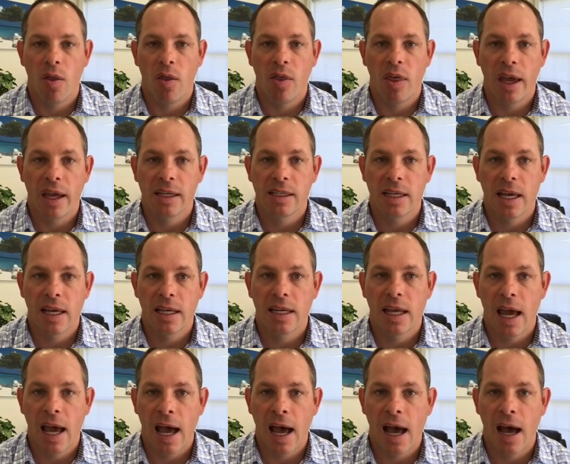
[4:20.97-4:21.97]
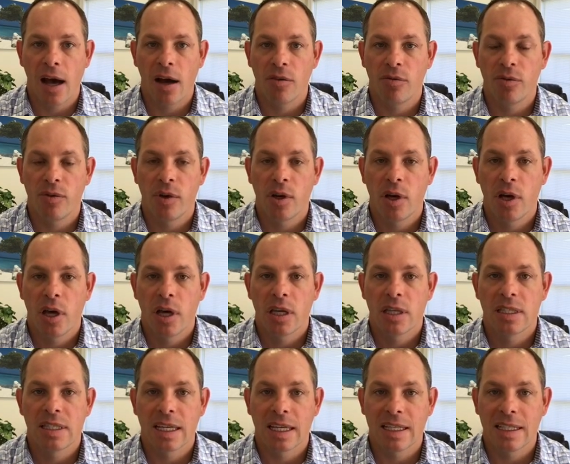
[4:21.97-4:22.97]
they tend to have
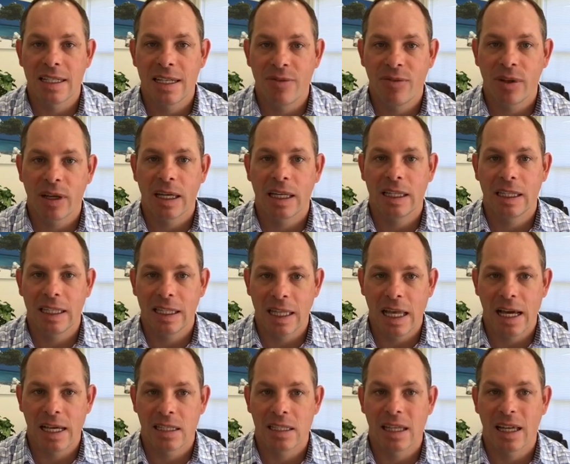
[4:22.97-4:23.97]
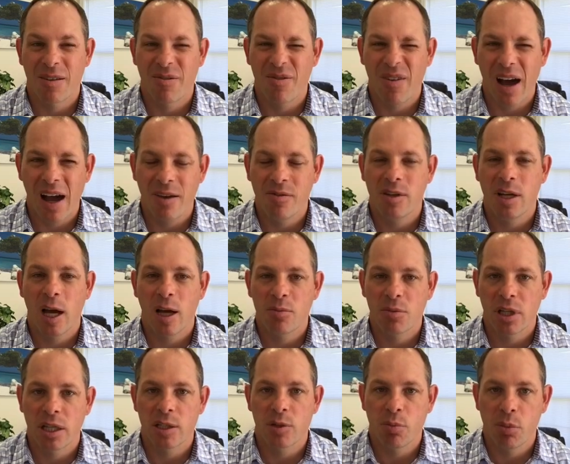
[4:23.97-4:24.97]
significantly less, 5
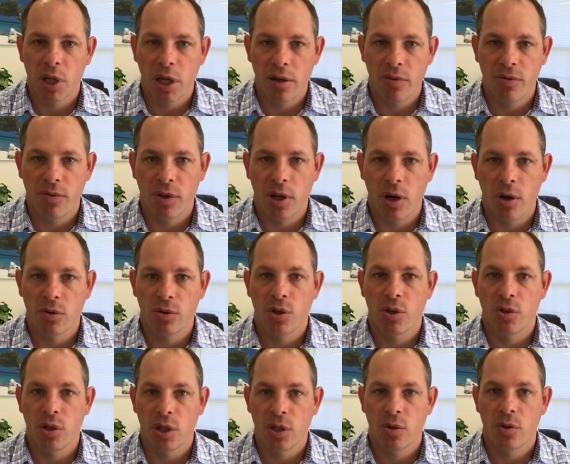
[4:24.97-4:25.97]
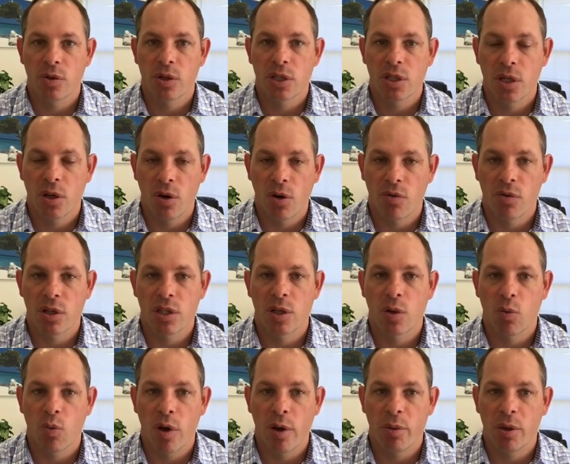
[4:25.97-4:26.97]
times less blood flow to the uterus and ovaries
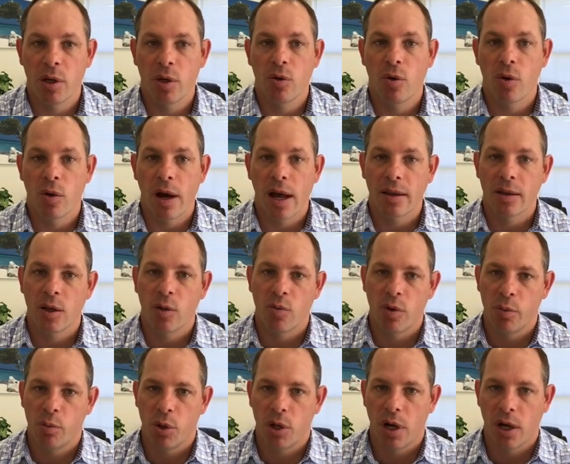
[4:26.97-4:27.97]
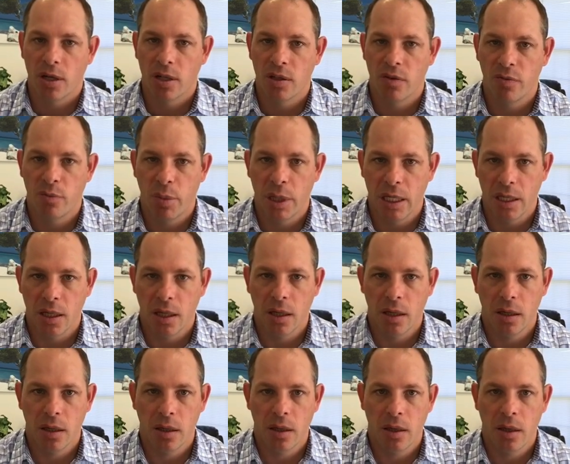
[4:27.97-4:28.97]
than women who are at their reproductive
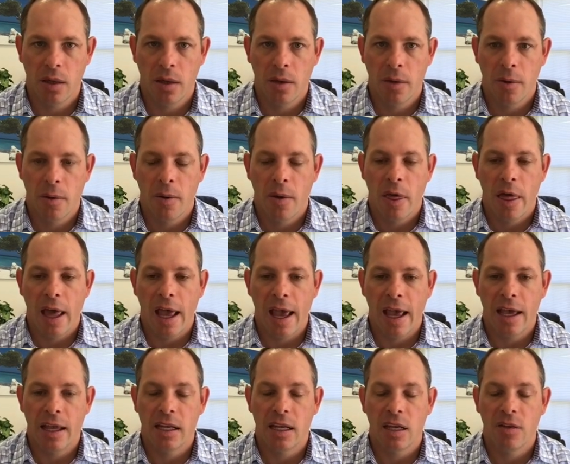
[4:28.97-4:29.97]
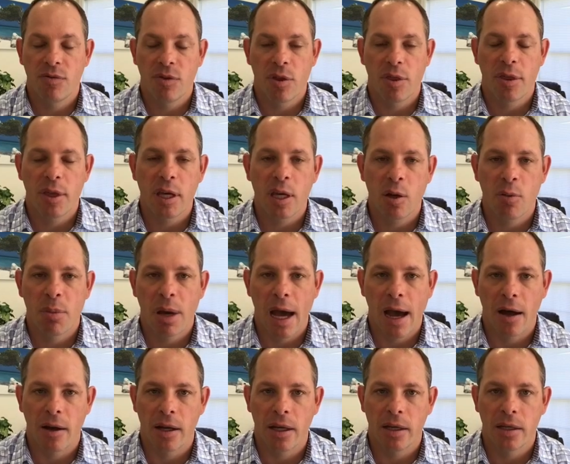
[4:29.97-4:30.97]
peak. And if you think
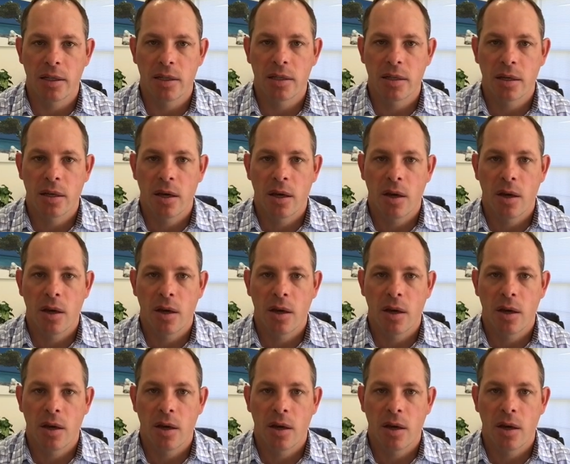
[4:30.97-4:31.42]
about it,